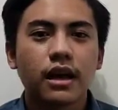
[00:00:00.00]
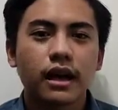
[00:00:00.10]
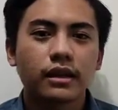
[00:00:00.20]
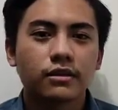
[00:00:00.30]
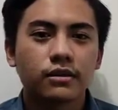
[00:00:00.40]

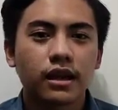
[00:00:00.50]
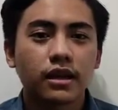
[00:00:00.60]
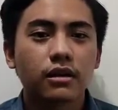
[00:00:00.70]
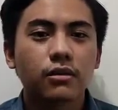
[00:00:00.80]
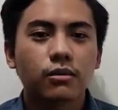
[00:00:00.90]
and
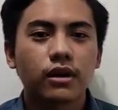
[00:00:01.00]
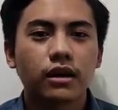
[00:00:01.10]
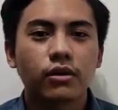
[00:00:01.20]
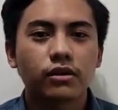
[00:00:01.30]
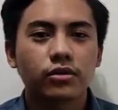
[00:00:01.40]
today we are
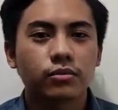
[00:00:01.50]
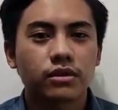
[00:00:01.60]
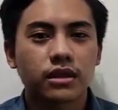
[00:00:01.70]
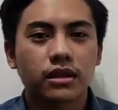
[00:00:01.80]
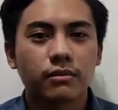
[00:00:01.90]
going to
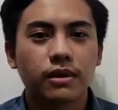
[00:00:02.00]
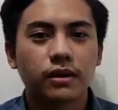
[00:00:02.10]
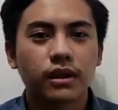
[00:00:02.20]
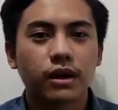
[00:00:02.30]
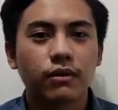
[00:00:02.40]
present
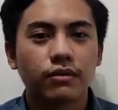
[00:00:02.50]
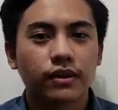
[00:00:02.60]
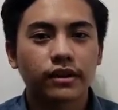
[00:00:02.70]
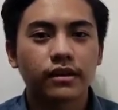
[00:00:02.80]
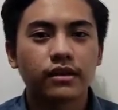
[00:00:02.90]
about our
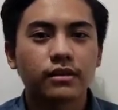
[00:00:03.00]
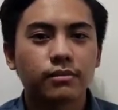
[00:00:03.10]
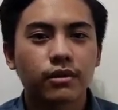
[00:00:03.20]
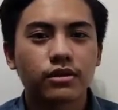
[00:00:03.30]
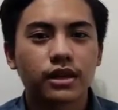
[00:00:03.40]
final year
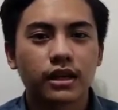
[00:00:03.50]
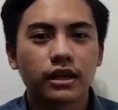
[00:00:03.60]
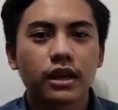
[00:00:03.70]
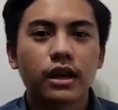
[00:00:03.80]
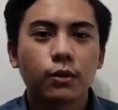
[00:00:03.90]
project,
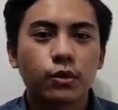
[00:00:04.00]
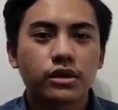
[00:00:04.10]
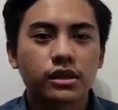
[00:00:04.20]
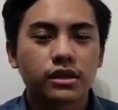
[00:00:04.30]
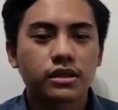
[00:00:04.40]

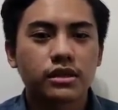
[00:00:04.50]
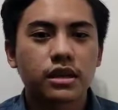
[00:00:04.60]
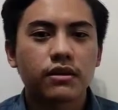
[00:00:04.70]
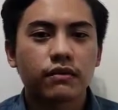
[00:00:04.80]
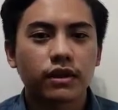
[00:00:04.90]
which is
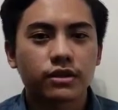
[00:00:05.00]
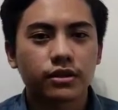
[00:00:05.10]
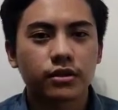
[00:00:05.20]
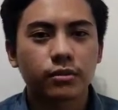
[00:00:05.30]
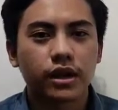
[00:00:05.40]

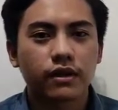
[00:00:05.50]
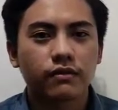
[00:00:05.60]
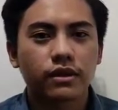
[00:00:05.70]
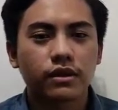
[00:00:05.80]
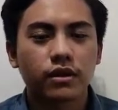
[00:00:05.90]
flexural
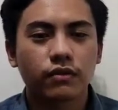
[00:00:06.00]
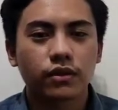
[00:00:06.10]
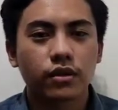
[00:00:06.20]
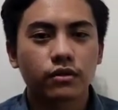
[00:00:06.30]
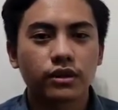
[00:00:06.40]
behavior of
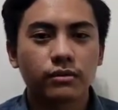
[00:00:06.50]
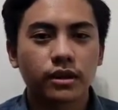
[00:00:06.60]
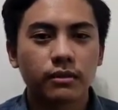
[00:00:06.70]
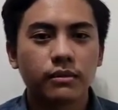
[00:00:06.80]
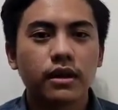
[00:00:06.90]
concrete
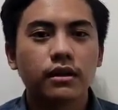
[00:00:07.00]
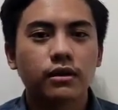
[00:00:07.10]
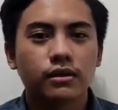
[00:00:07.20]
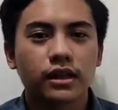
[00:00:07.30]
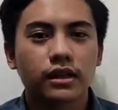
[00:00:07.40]
beam
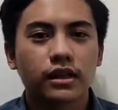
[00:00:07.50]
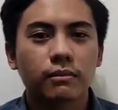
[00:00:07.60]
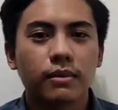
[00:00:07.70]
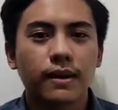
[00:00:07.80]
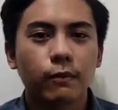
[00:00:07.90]

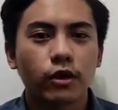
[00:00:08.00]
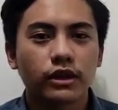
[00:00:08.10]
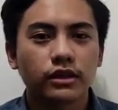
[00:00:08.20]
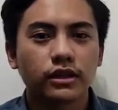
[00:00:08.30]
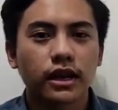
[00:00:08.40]
containing barbed
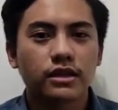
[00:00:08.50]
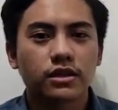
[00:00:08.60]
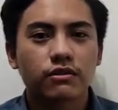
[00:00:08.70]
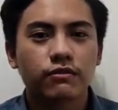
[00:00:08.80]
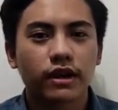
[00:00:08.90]
wire as
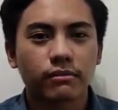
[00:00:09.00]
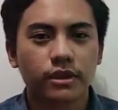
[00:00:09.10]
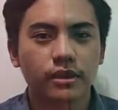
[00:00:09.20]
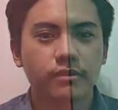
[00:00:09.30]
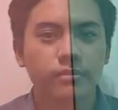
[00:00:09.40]
confinement.